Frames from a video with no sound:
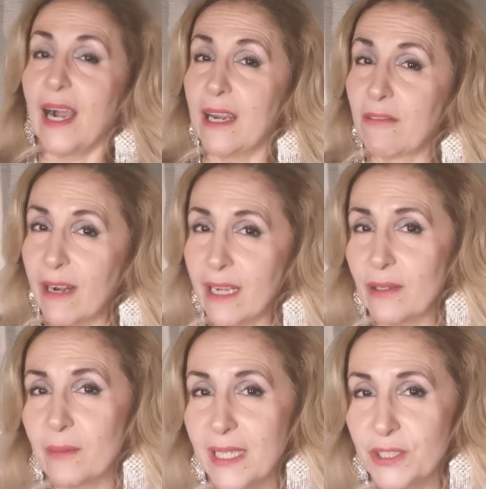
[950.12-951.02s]
I
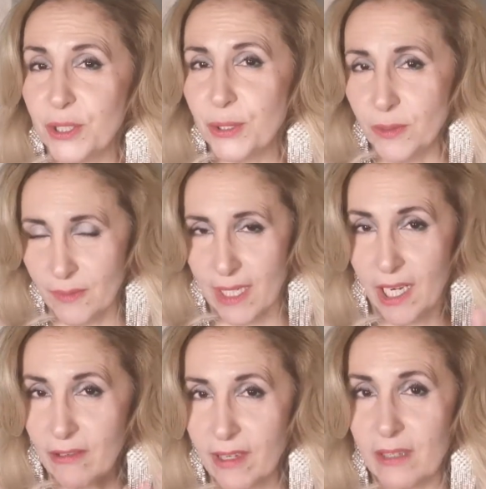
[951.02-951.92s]
recommend you,
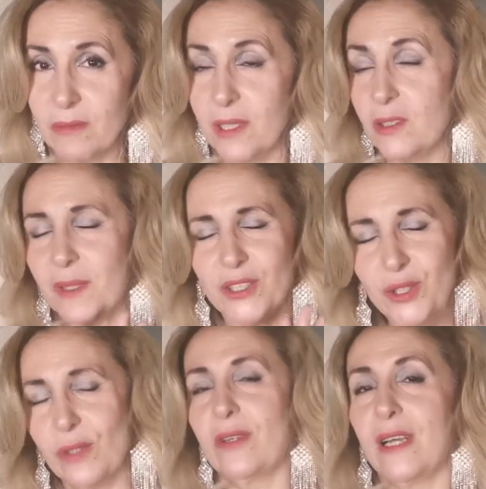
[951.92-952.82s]

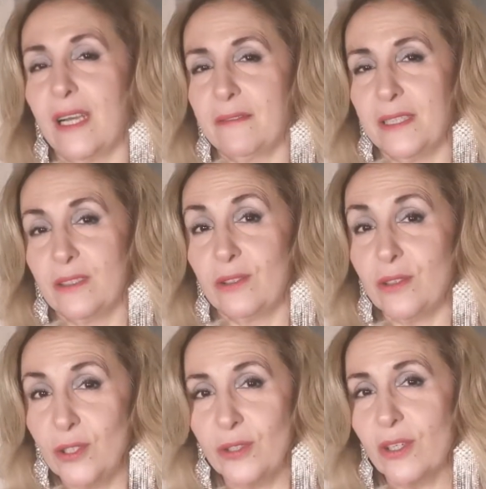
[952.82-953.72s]
but you don't have it,
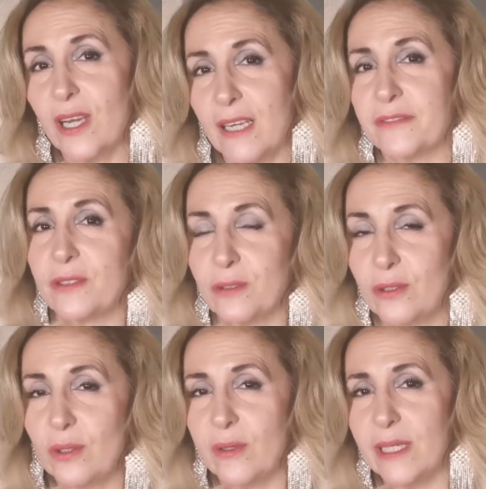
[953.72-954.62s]
you don't have to
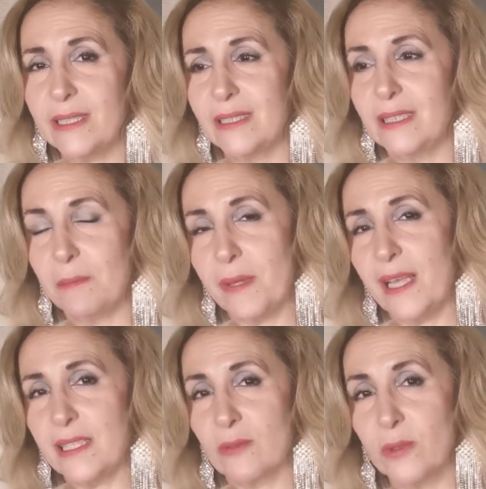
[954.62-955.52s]
do it. The
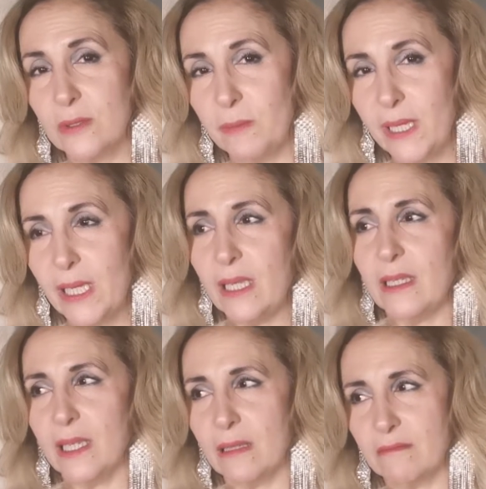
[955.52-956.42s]
best would
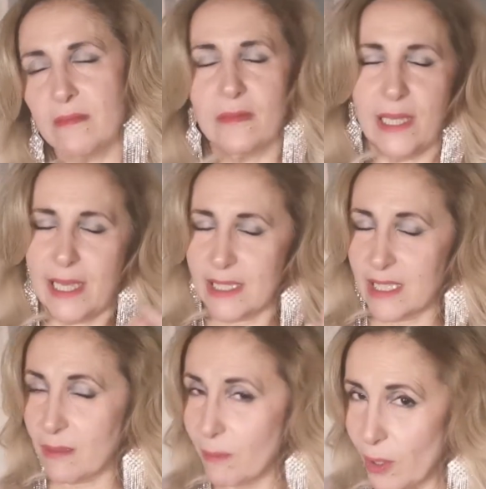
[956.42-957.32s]
be as a
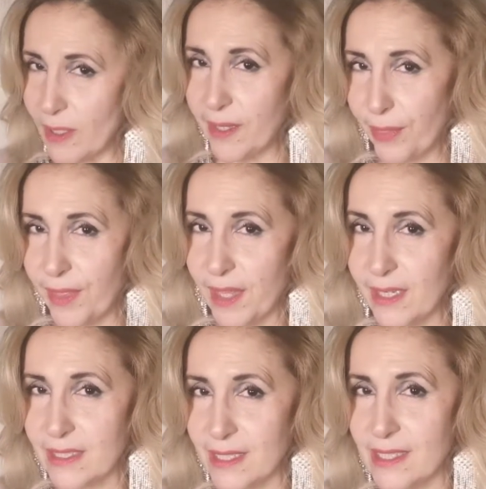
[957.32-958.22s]
symbolic
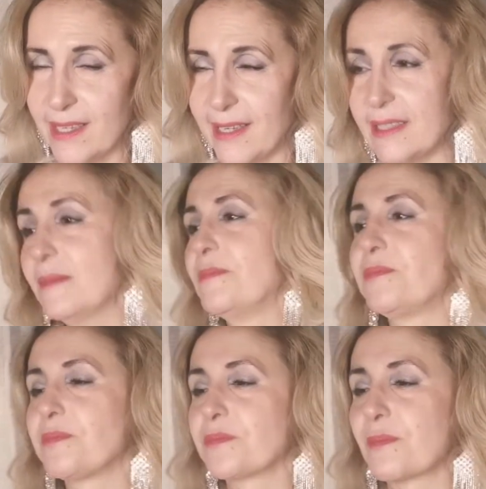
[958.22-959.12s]
thing, as I said,
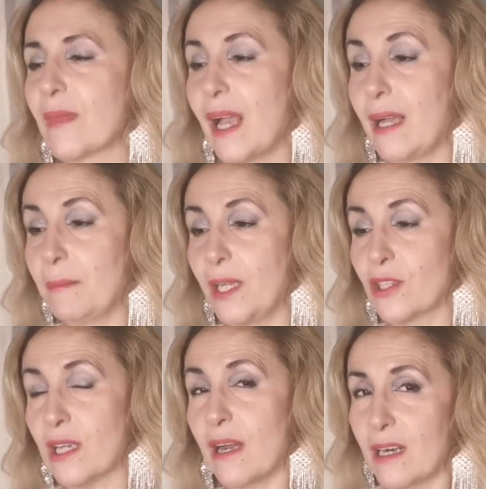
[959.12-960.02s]

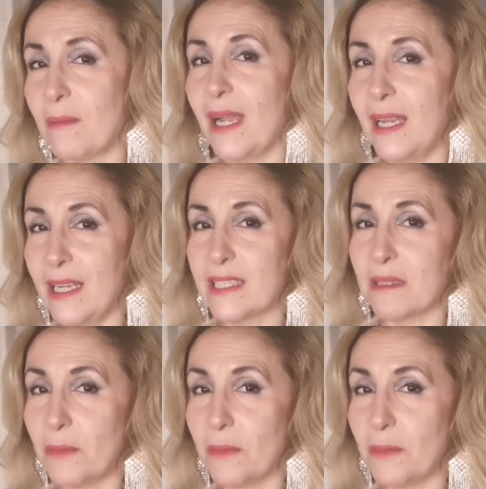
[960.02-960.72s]
because our mind is